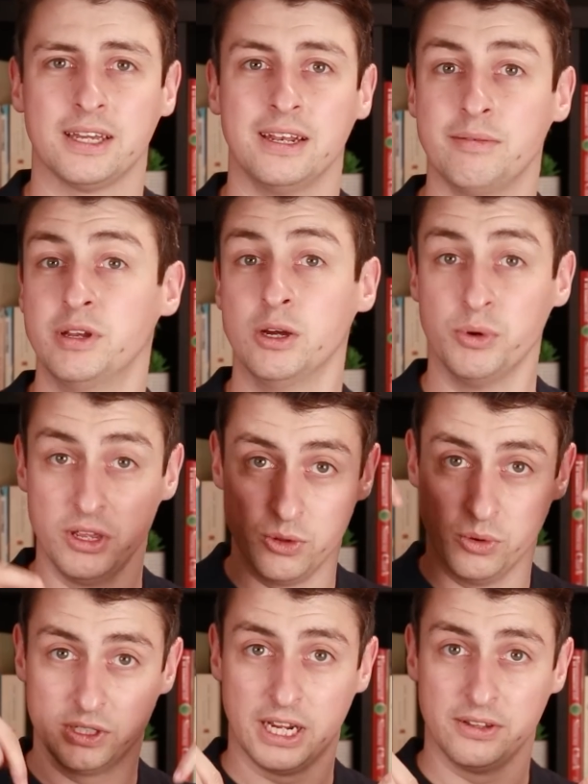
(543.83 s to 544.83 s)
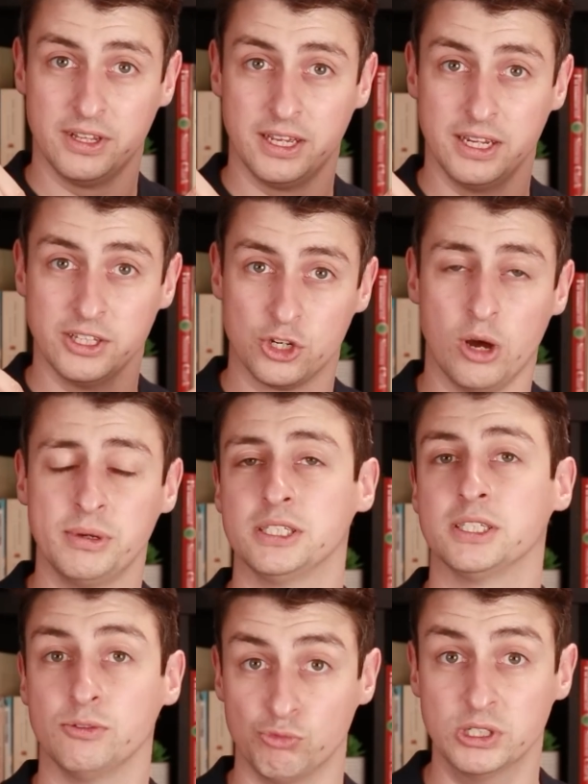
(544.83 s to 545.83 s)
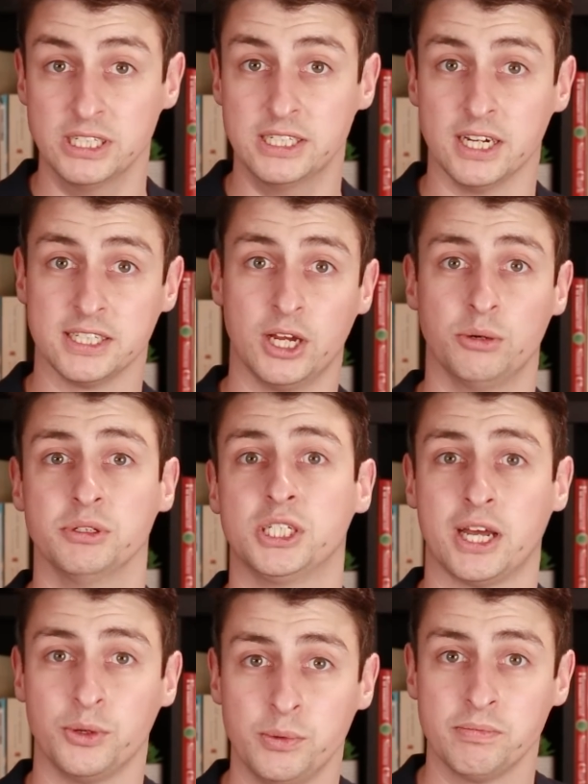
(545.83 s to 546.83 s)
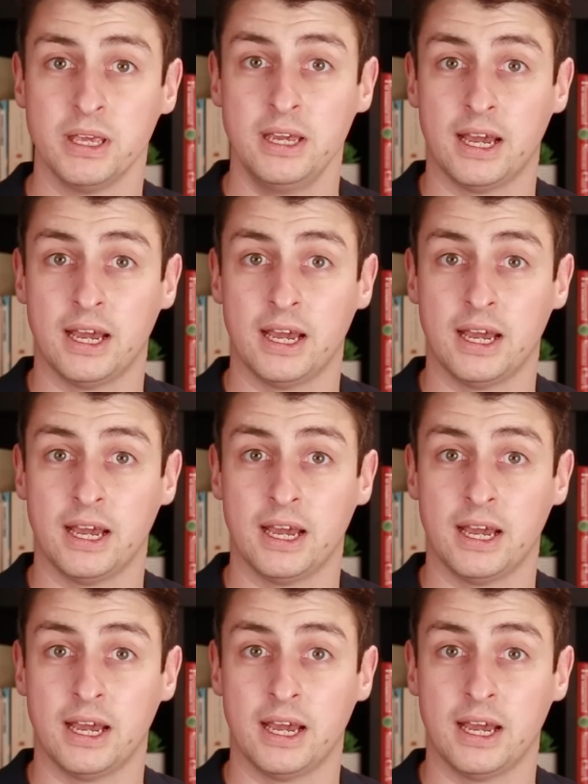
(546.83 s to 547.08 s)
and let me know what you thought down there in the comments. It really does help the channel.